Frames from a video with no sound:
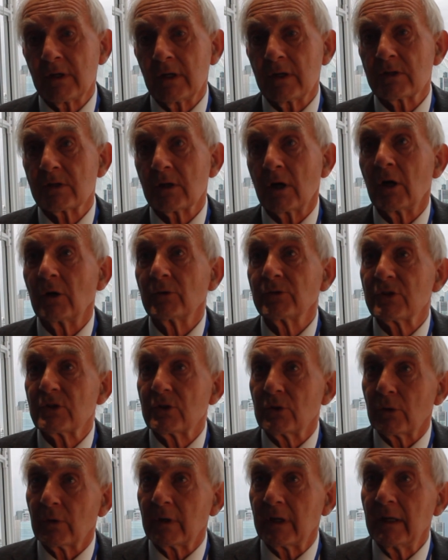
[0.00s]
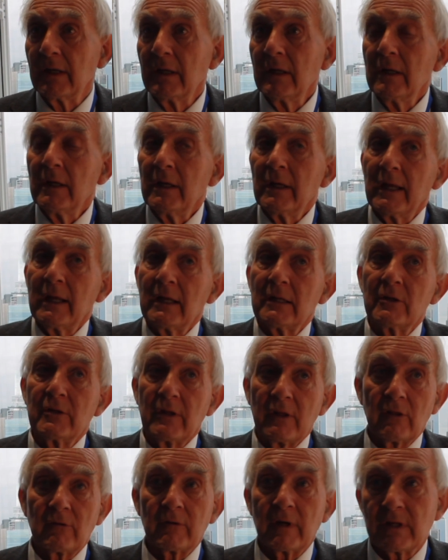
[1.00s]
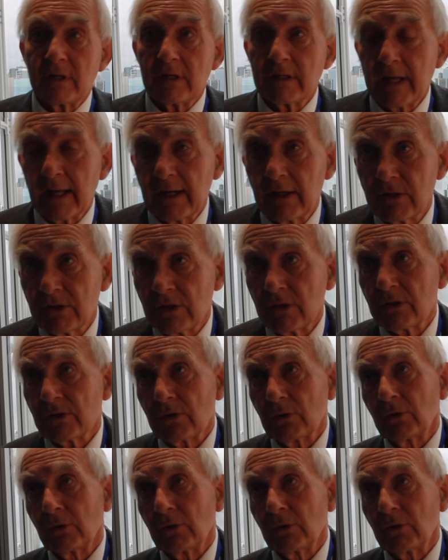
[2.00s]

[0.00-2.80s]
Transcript: It's the whole story, including threat intelligence,